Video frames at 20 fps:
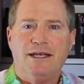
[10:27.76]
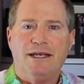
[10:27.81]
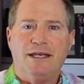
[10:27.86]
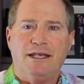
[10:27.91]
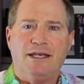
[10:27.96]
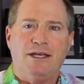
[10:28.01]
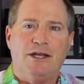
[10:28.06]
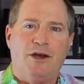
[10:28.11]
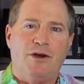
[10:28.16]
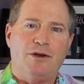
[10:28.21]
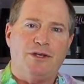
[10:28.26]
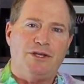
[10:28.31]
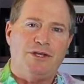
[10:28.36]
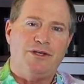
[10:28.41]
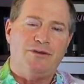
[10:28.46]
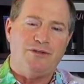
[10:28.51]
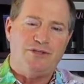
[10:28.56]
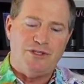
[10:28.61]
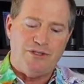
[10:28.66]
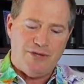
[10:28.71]
You know,
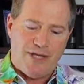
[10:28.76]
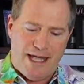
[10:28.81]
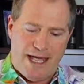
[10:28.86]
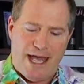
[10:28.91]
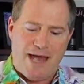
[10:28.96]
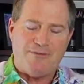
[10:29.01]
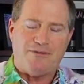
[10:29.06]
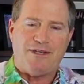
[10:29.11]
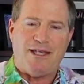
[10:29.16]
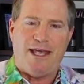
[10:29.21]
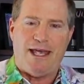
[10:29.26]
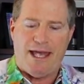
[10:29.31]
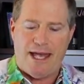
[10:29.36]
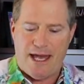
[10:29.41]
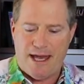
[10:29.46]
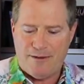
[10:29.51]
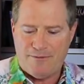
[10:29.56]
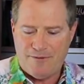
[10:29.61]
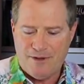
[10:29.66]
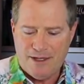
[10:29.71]
you do have to
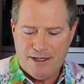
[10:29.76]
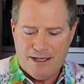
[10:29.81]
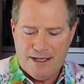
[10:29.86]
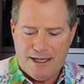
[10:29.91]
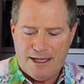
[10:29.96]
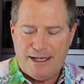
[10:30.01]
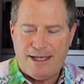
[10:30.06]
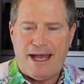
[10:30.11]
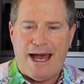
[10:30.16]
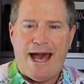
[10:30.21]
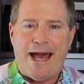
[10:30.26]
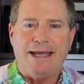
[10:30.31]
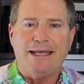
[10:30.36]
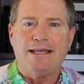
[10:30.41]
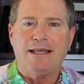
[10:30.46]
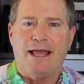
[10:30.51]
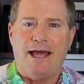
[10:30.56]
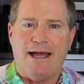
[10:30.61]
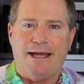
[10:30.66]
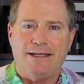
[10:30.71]
have
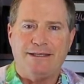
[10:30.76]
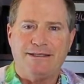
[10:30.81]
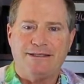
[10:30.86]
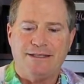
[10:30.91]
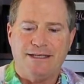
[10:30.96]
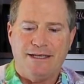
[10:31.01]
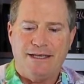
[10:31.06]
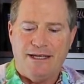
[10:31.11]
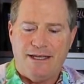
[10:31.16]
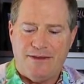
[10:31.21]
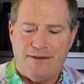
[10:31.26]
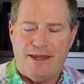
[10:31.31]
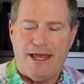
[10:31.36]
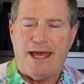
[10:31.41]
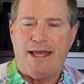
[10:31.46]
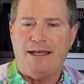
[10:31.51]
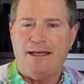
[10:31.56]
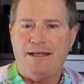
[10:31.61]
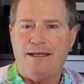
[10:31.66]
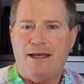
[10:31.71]
guidelines
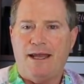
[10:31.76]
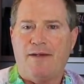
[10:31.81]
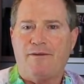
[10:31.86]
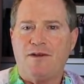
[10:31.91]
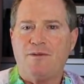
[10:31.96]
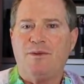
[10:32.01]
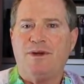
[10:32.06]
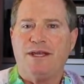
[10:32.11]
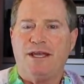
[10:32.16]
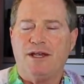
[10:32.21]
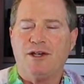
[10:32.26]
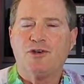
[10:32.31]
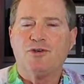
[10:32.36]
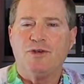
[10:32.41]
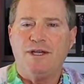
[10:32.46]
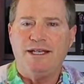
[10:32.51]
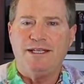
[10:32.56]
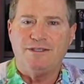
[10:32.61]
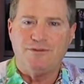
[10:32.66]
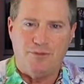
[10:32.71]
that everybody
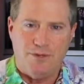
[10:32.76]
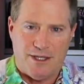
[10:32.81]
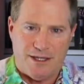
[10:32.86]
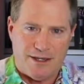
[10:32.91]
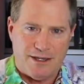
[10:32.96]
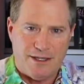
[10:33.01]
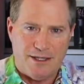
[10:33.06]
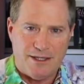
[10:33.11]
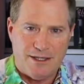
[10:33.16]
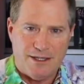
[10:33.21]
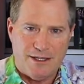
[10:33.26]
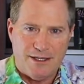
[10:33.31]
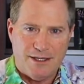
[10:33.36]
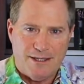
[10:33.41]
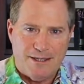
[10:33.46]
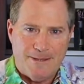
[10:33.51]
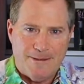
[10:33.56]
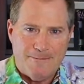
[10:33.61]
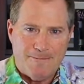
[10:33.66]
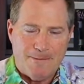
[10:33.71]
agrees with,
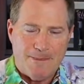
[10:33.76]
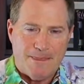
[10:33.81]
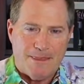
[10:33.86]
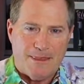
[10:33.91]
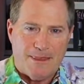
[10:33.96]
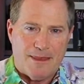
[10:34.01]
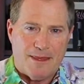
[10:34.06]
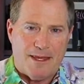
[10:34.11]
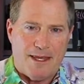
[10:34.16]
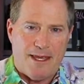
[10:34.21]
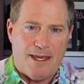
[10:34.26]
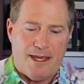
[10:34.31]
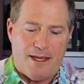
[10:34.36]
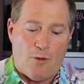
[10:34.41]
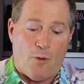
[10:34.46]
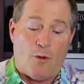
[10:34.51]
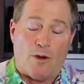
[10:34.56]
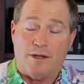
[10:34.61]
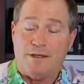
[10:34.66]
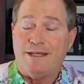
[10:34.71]

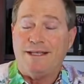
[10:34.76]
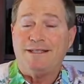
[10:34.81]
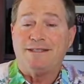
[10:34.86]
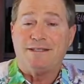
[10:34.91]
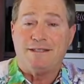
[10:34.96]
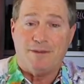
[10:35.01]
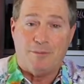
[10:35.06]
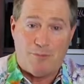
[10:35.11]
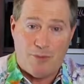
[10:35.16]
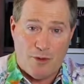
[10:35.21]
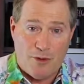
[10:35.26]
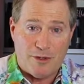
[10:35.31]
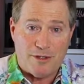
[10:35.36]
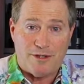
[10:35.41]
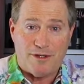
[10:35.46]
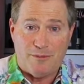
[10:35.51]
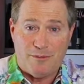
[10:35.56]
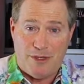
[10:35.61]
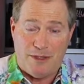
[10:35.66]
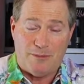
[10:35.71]
or at least the bulk
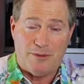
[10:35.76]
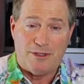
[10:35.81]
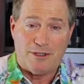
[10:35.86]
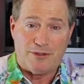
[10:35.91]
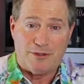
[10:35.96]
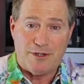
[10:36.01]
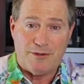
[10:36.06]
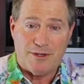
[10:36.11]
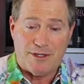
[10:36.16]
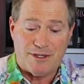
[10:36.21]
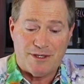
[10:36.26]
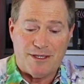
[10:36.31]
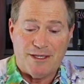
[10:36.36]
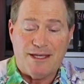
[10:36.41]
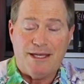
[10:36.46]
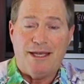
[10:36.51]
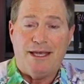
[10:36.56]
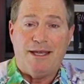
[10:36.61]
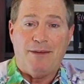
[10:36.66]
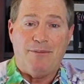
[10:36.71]
of the people agree with.
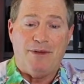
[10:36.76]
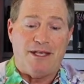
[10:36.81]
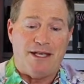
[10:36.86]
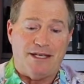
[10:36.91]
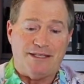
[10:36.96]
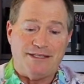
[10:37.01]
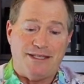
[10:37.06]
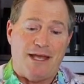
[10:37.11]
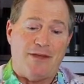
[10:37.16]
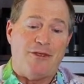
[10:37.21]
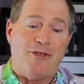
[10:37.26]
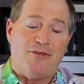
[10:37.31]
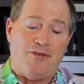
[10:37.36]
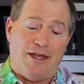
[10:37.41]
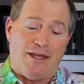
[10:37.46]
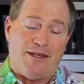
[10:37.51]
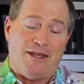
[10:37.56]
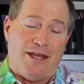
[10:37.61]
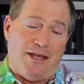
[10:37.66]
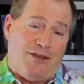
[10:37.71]
Because the other
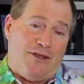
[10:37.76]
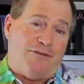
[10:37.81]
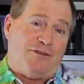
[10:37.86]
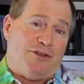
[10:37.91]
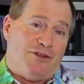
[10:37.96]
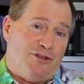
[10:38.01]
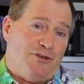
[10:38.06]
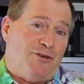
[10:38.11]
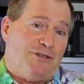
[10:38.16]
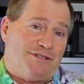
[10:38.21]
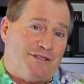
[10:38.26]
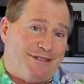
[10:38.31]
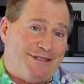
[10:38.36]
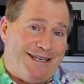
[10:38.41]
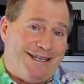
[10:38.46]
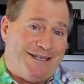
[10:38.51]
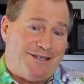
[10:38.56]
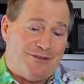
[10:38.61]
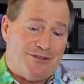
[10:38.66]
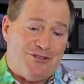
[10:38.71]
thing that you have to do as a
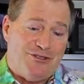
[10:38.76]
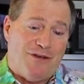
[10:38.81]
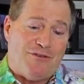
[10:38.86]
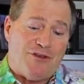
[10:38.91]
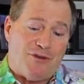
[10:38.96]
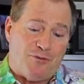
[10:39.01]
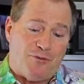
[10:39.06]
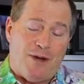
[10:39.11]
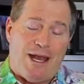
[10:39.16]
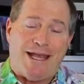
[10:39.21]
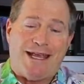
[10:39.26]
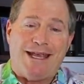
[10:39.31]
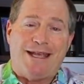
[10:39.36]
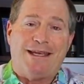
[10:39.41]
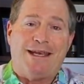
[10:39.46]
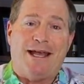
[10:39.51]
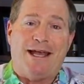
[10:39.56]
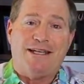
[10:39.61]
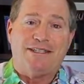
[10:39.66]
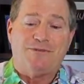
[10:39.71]
leader is you have to
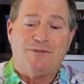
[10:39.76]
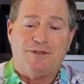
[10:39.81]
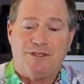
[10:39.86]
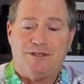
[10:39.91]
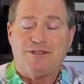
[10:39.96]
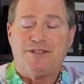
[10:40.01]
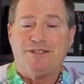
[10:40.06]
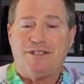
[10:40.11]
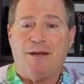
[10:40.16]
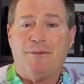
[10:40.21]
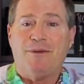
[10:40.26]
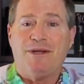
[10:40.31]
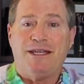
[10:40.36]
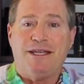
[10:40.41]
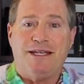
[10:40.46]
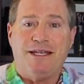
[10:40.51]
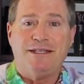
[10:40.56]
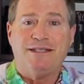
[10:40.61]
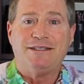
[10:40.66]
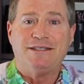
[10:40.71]
recognize when there's
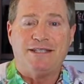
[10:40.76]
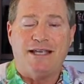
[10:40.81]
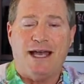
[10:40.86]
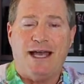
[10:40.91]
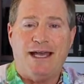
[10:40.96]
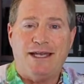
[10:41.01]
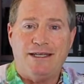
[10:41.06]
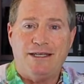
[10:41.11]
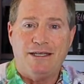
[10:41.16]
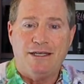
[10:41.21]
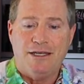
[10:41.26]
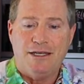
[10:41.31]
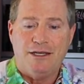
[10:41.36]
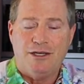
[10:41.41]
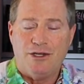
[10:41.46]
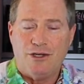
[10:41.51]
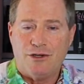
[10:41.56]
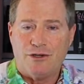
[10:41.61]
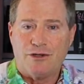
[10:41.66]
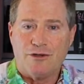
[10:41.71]
somebody inside
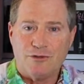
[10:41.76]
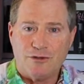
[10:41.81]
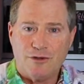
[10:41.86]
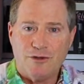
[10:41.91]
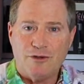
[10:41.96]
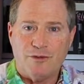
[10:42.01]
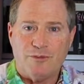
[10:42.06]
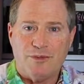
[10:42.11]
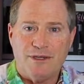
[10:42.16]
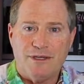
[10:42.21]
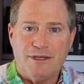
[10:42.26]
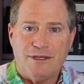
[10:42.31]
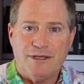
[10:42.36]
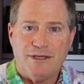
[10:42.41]
your group